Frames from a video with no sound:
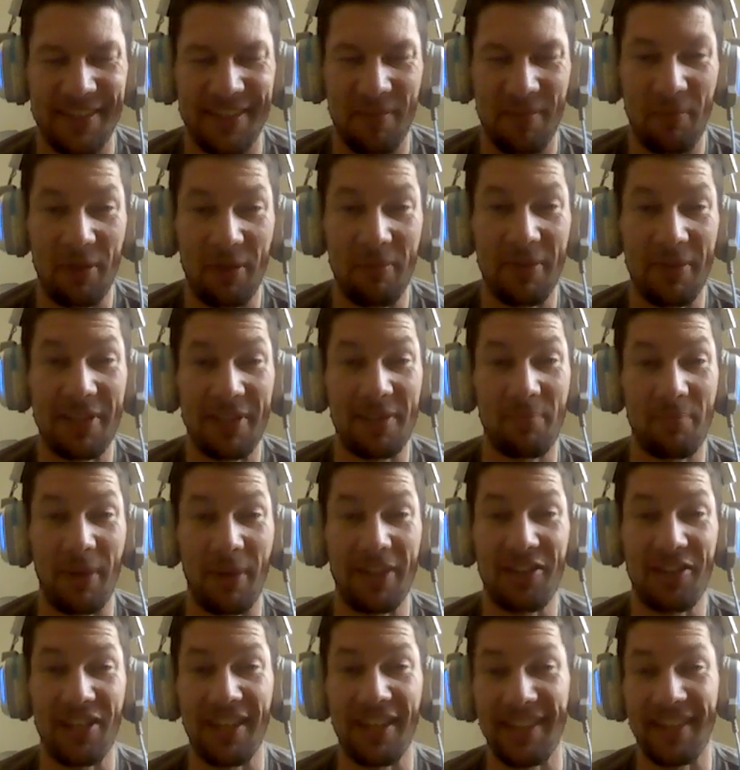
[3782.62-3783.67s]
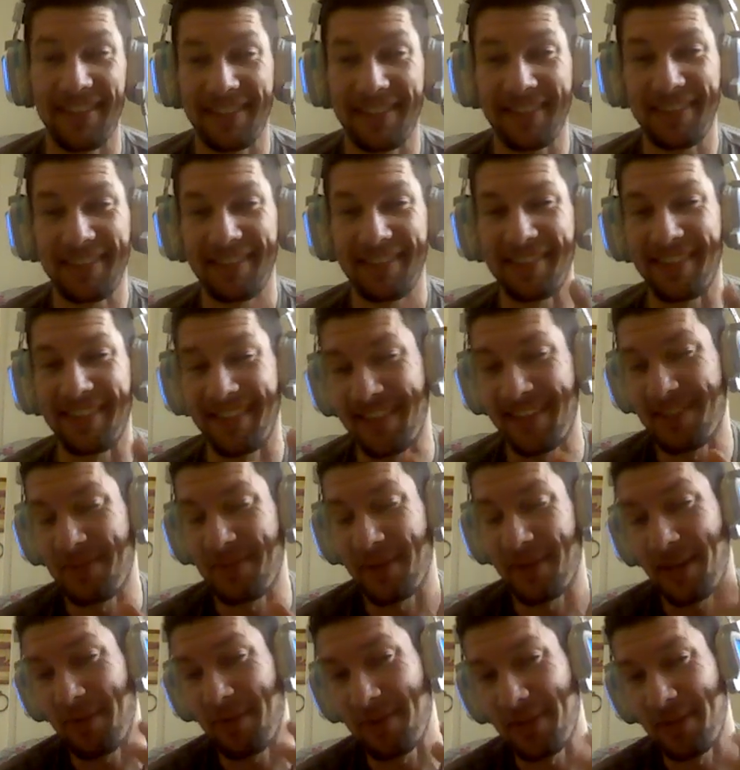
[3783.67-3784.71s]
Should put them in a spreadsheet. That's
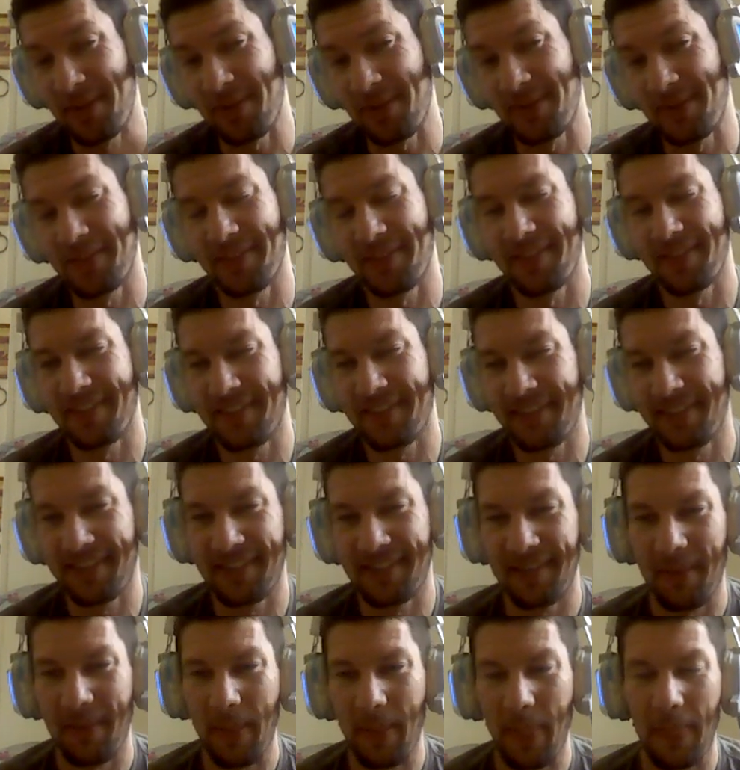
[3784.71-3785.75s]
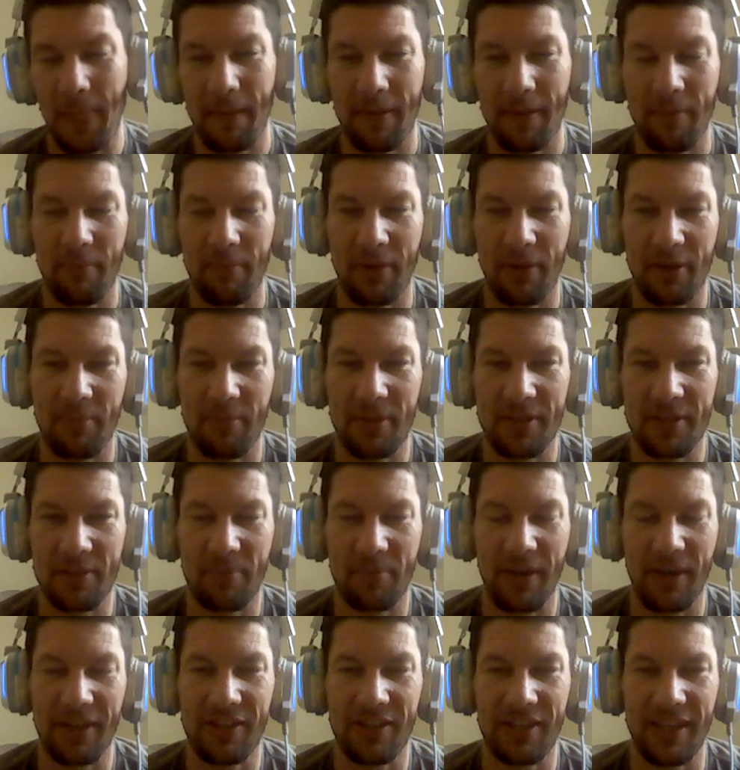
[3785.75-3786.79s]
what I would do. Put them in a
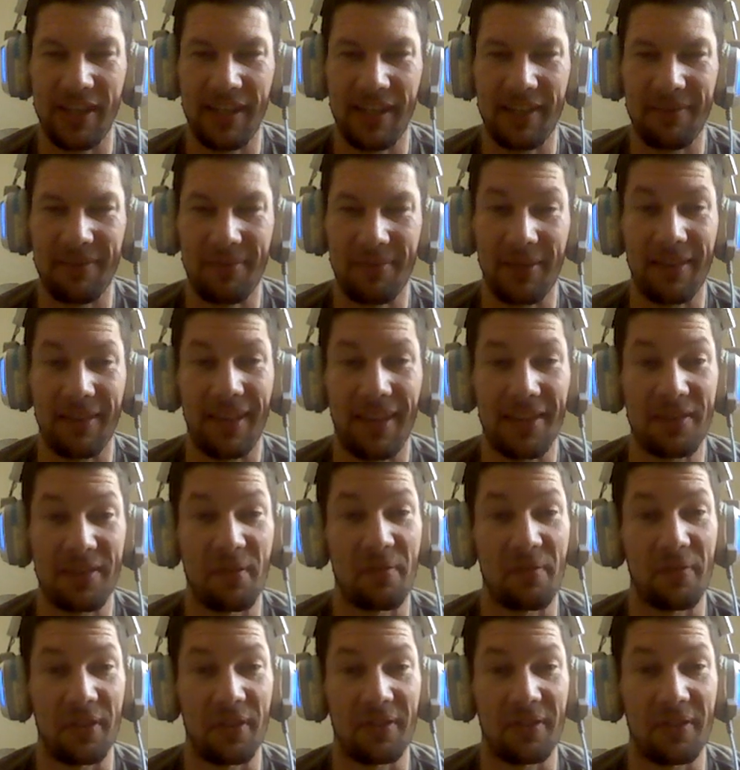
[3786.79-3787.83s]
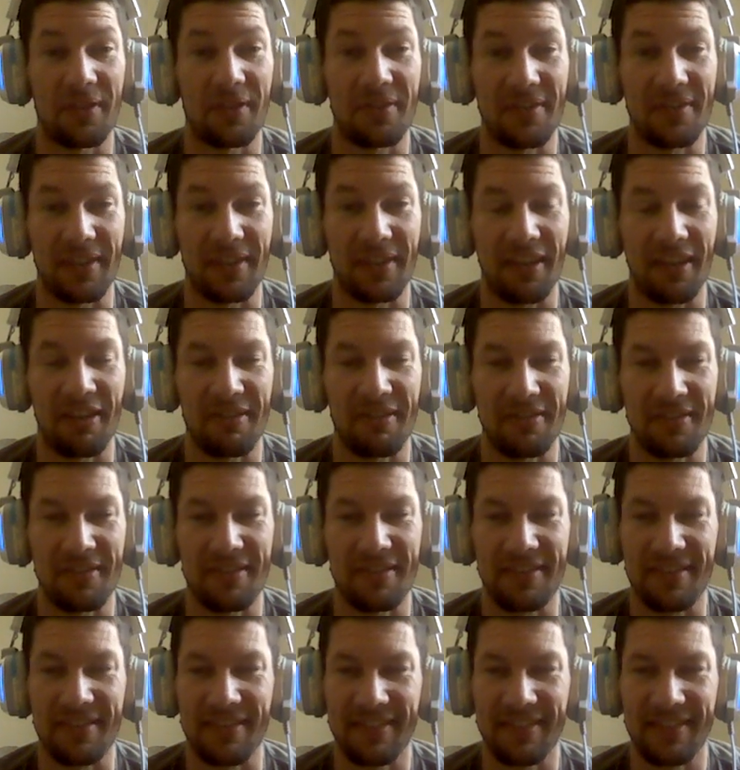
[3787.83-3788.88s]
spreadsheet with lots of filters and
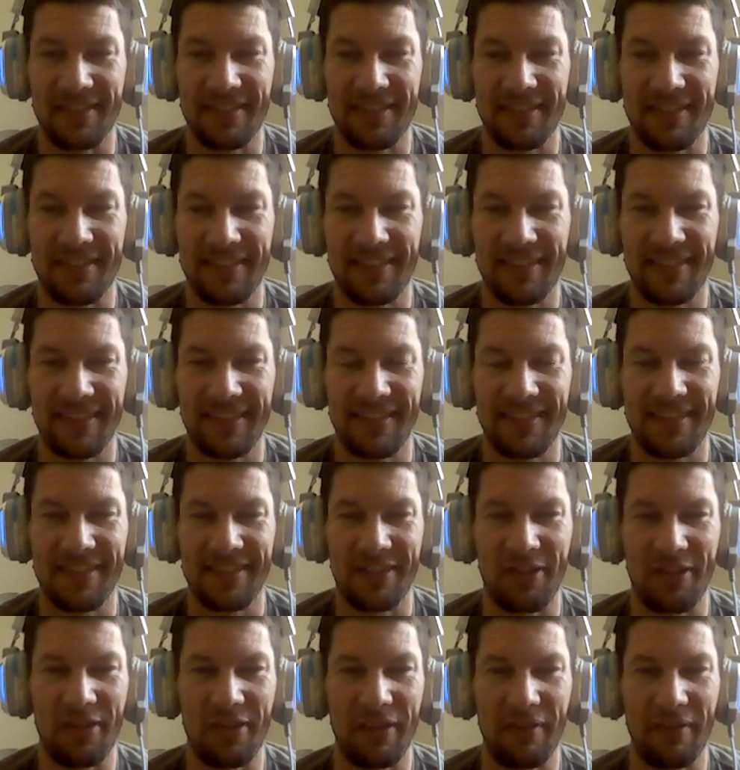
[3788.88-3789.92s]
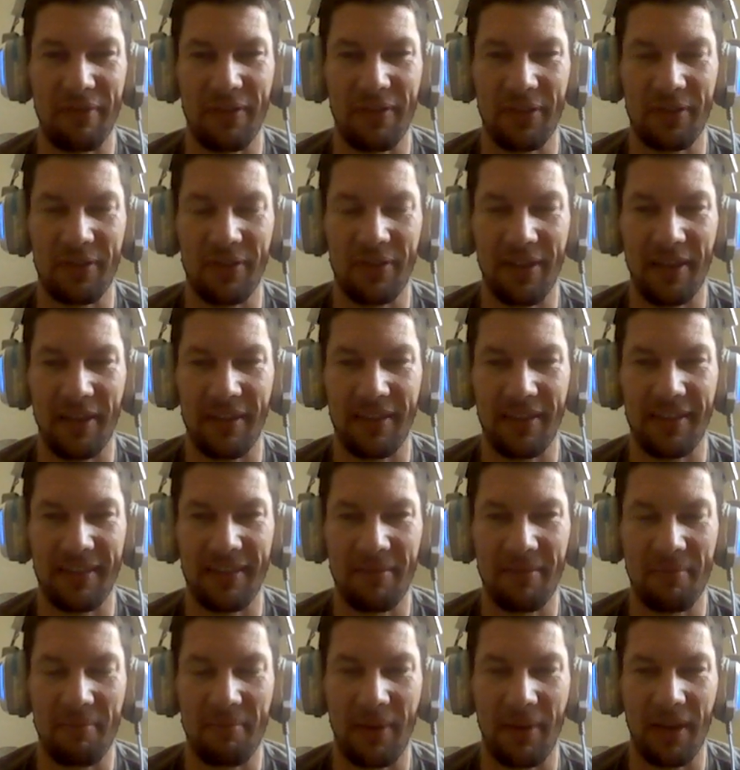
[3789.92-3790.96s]
colors, so you can filter it
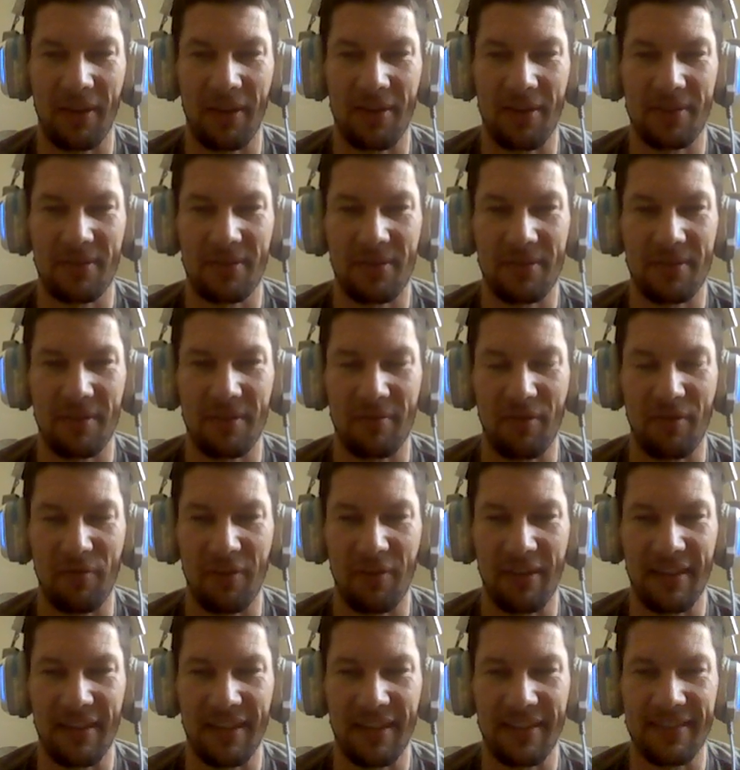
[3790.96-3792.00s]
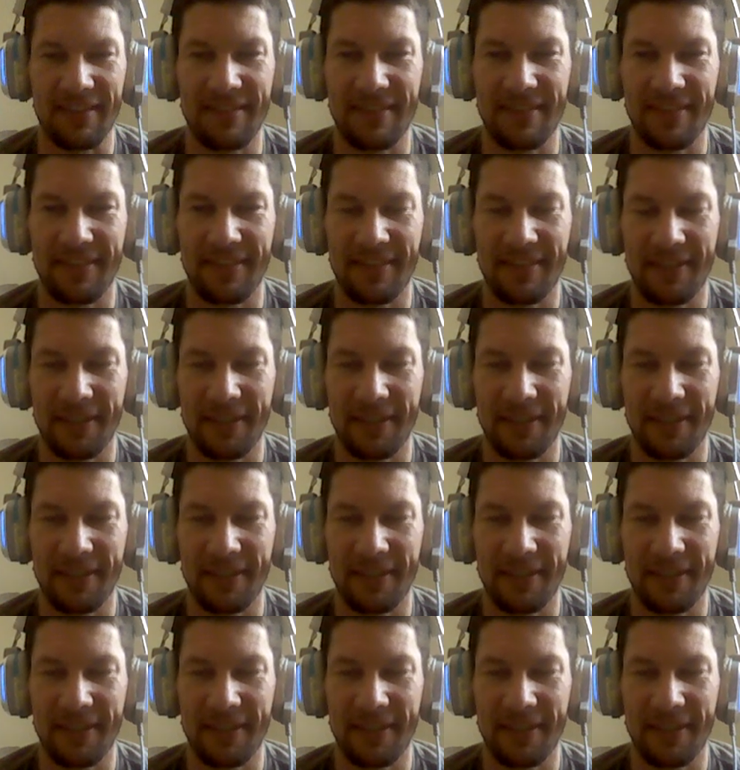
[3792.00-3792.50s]
by all sorts of different things.